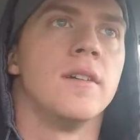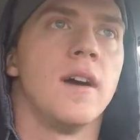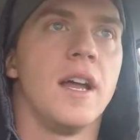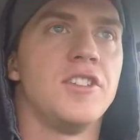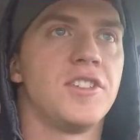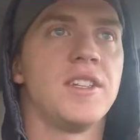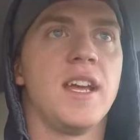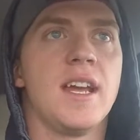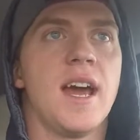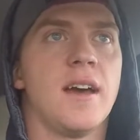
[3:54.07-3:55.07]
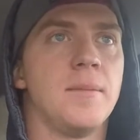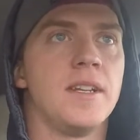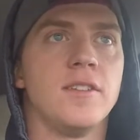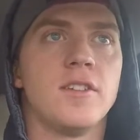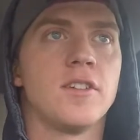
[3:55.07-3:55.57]
I'd just say, yeah, I mean,
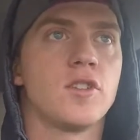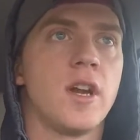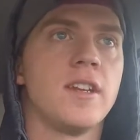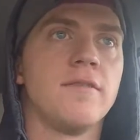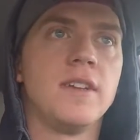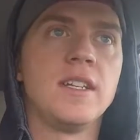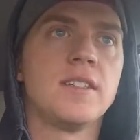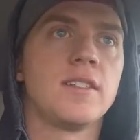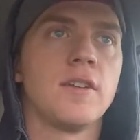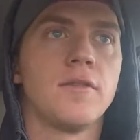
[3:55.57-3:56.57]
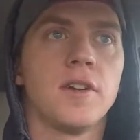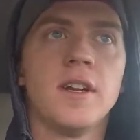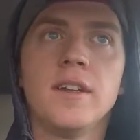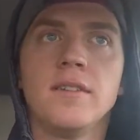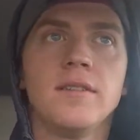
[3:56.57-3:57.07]
you can trade convenience over
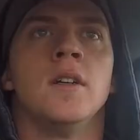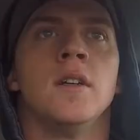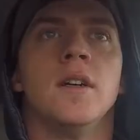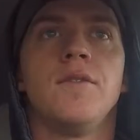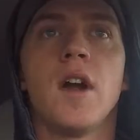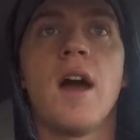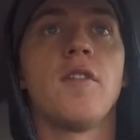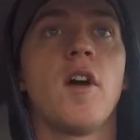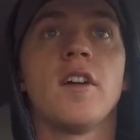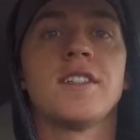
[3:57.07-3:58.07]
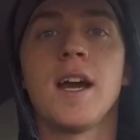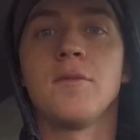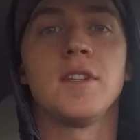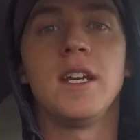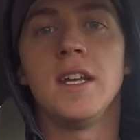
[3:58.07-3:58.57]
it. If you're having a hard time
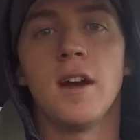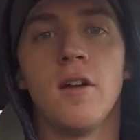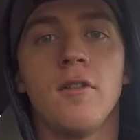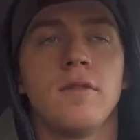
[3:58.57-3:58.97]
with keto,